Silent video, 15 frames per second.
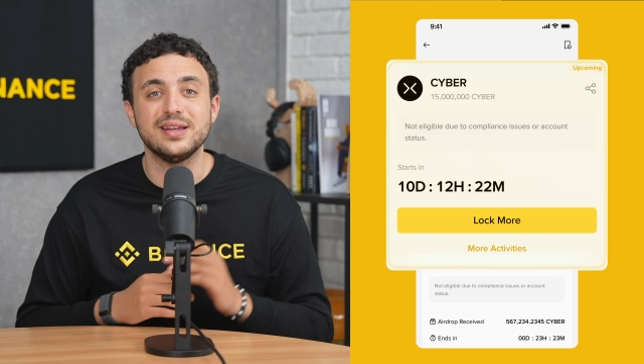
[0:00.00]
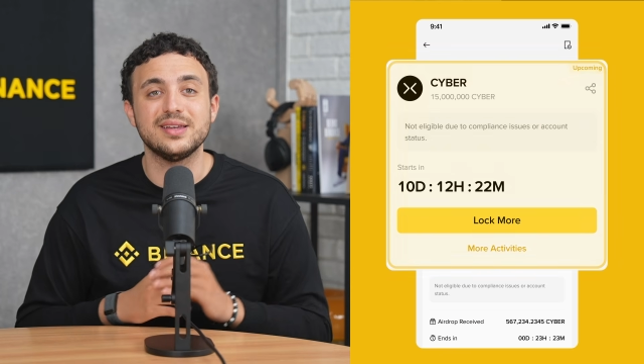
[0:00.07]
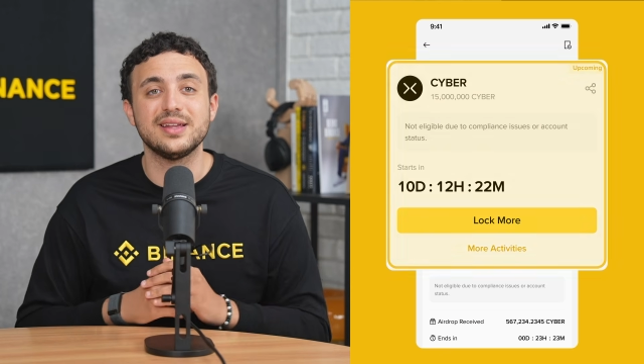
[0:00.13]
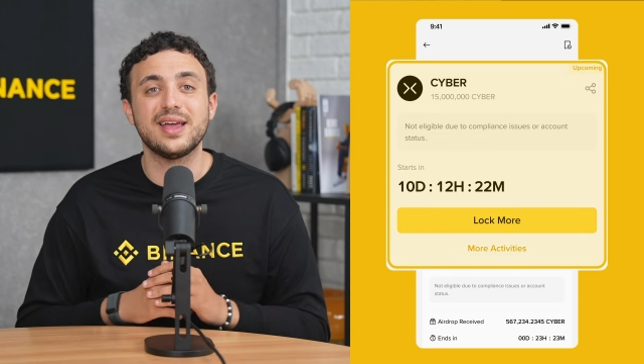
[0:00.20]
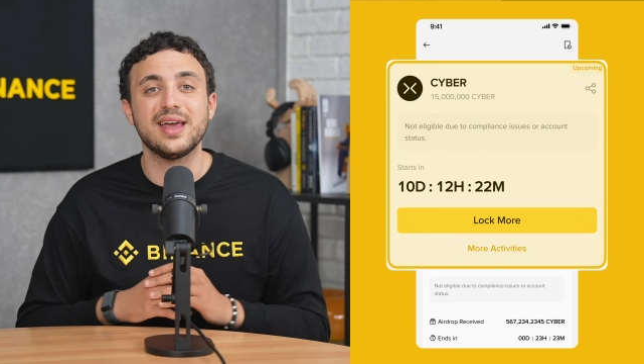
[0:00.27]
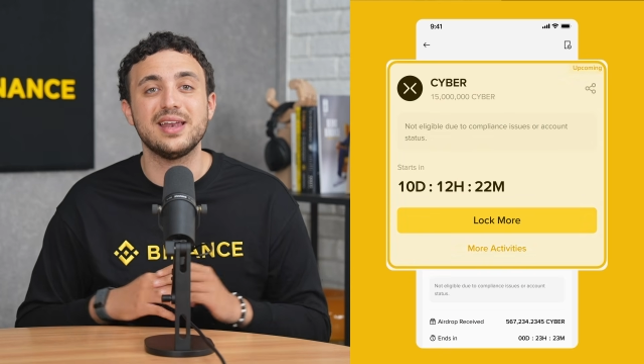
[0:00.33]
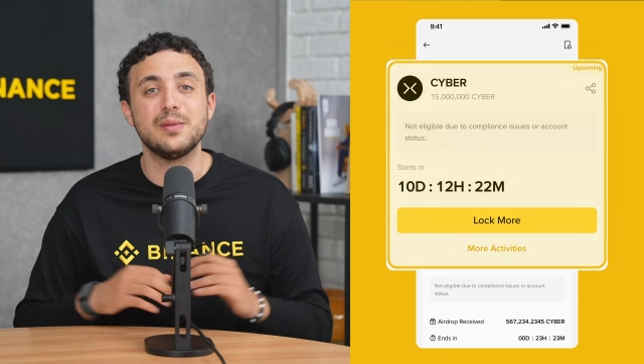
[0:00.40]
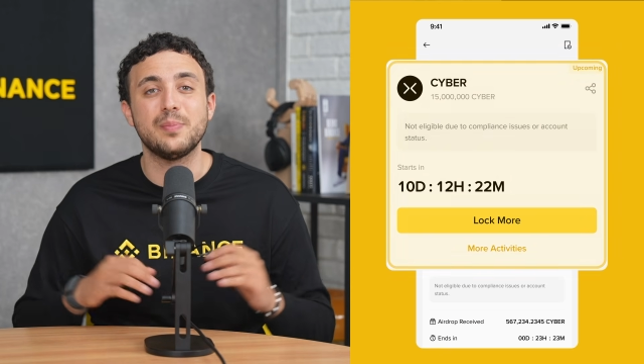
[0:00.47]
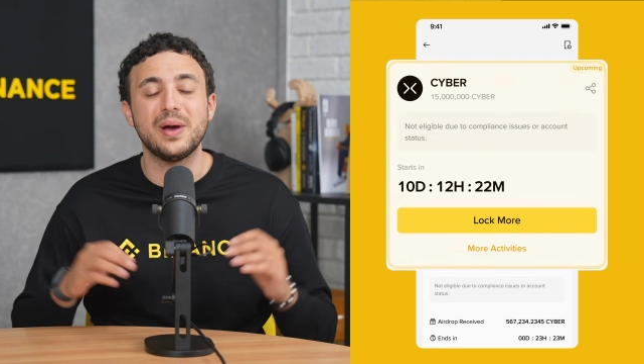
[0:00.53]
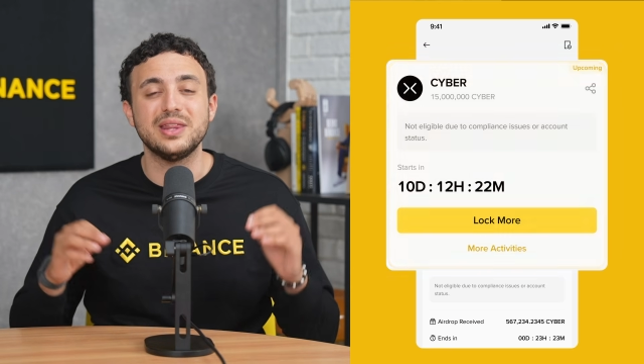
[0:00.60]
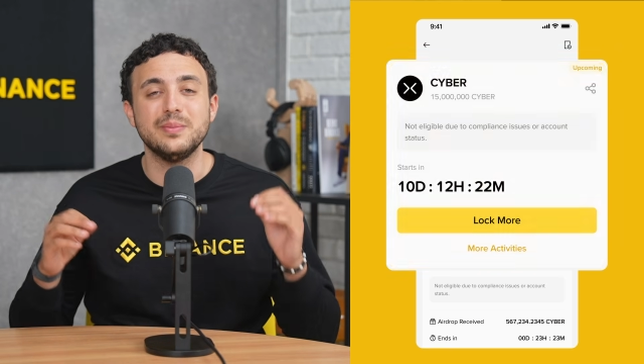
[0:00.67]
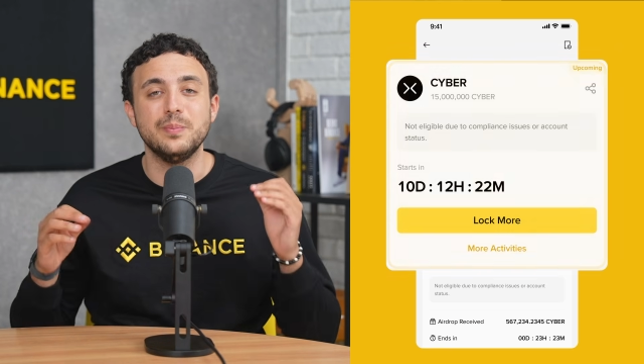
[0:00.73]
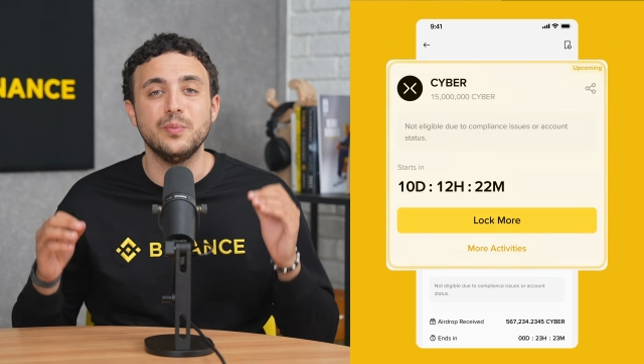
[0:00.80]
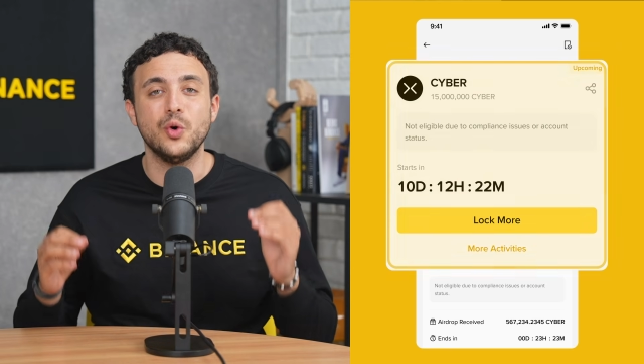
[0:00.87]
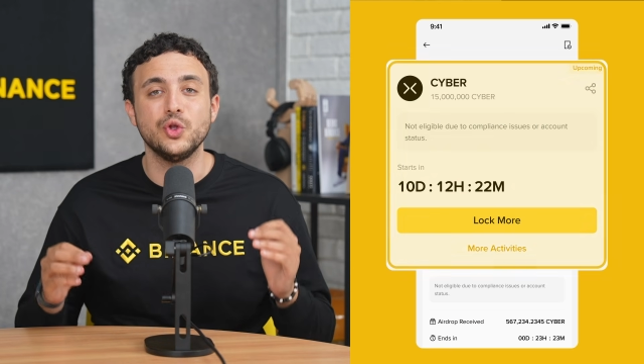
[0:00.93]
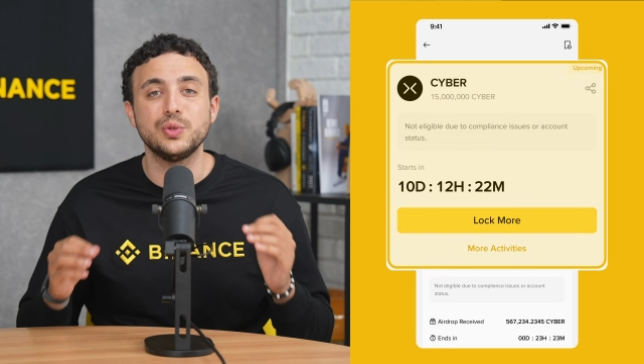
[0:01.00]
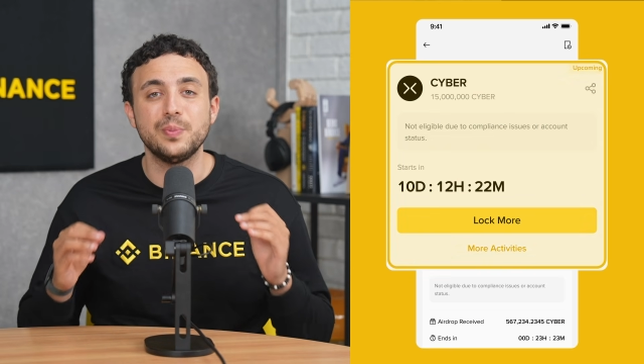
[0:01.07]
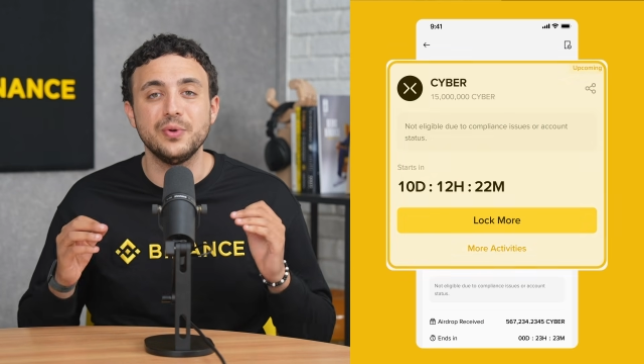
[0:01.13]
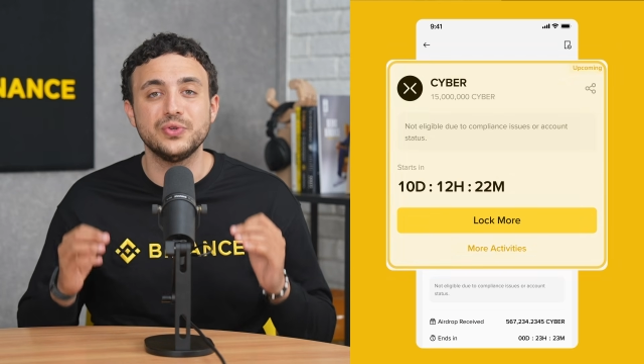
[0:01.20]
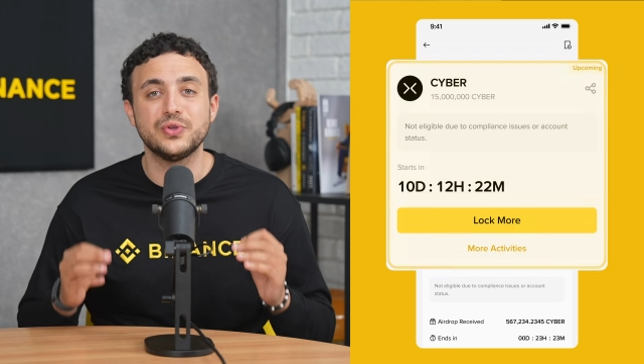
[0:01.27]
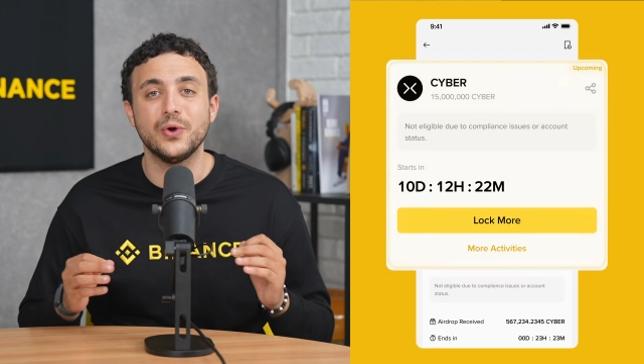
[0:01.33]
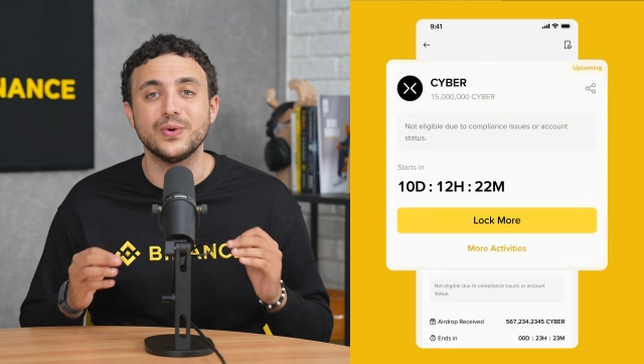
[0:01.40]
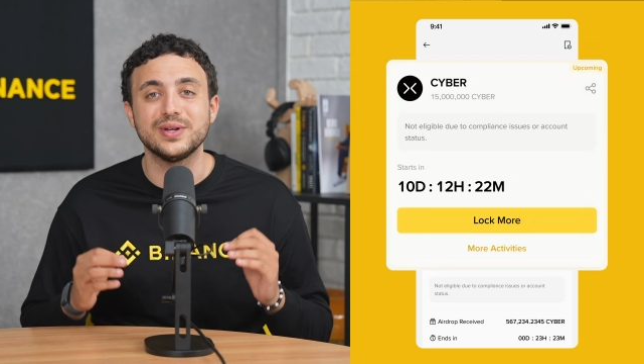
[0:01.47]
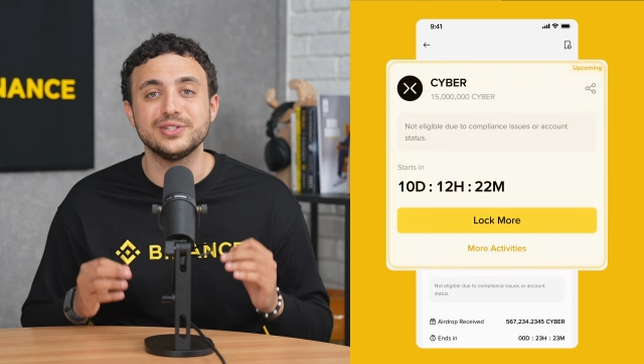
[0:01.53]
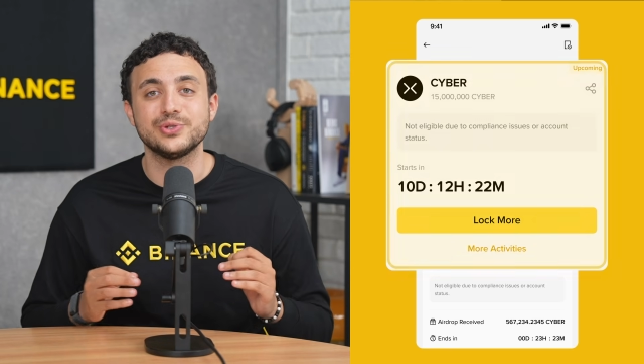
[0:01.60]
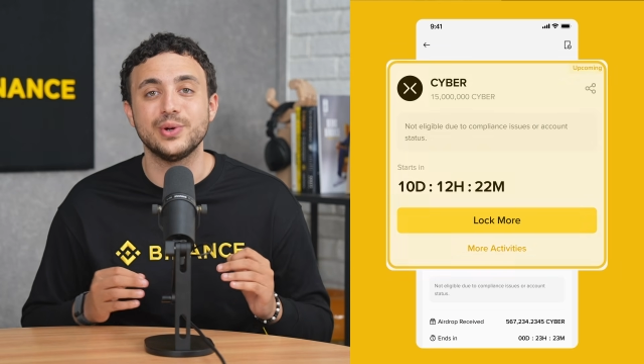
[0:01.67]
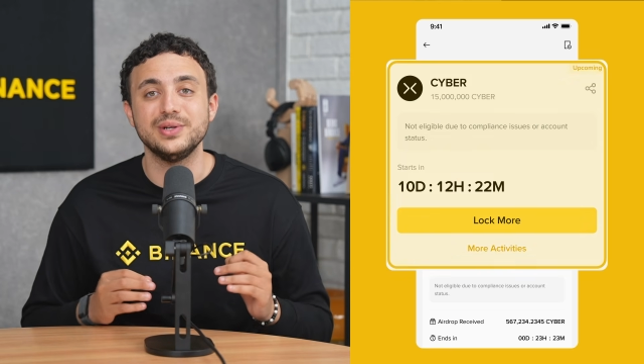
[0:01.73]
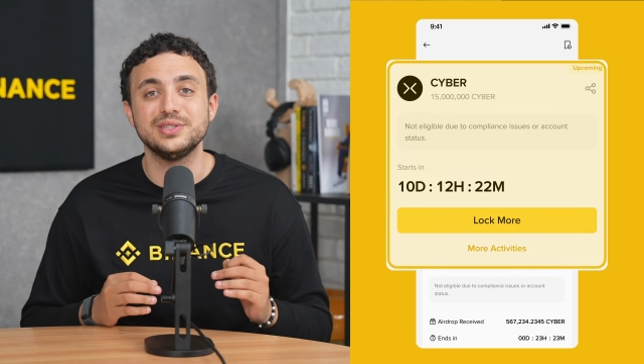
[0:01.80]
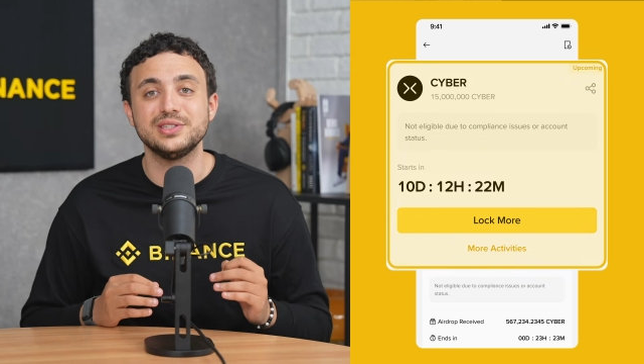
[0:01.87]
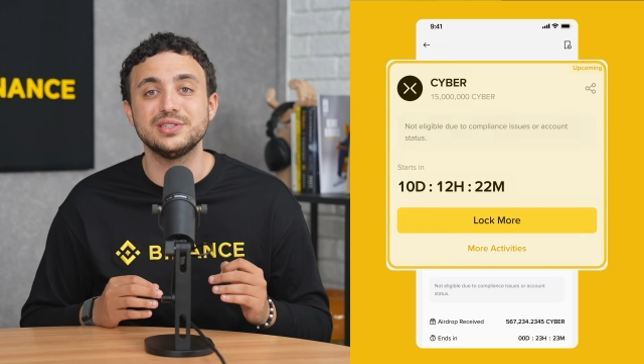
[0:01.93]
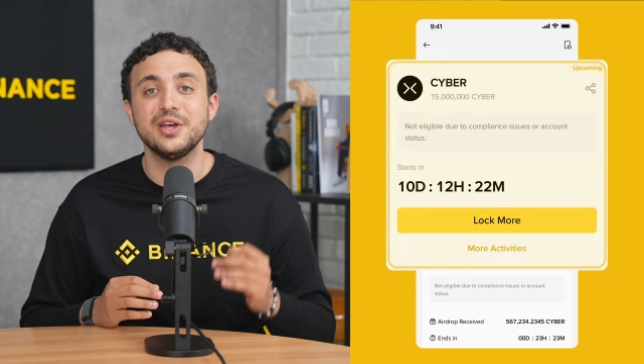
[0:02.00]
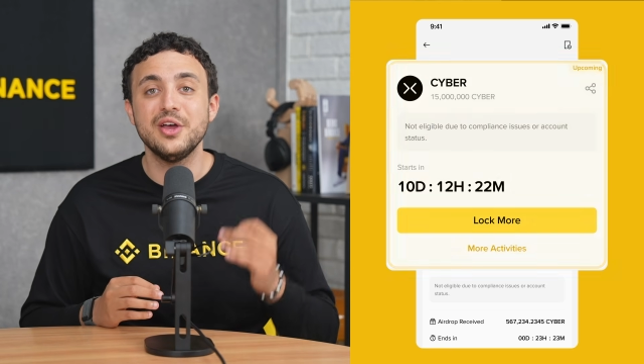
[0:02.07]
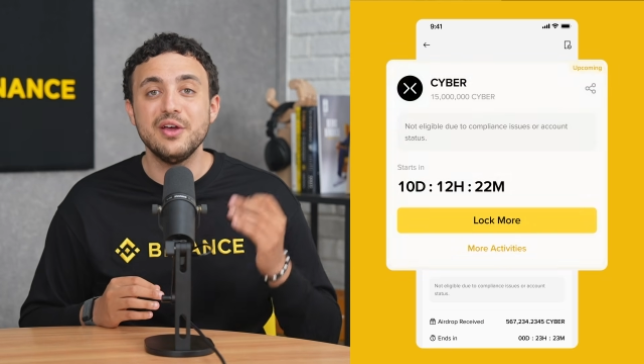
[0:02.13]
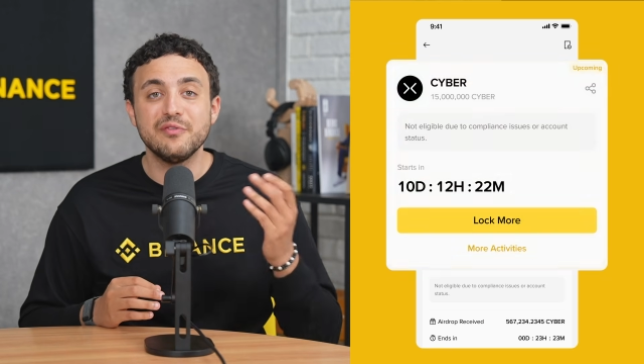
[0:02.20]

indicated by the multiple token choices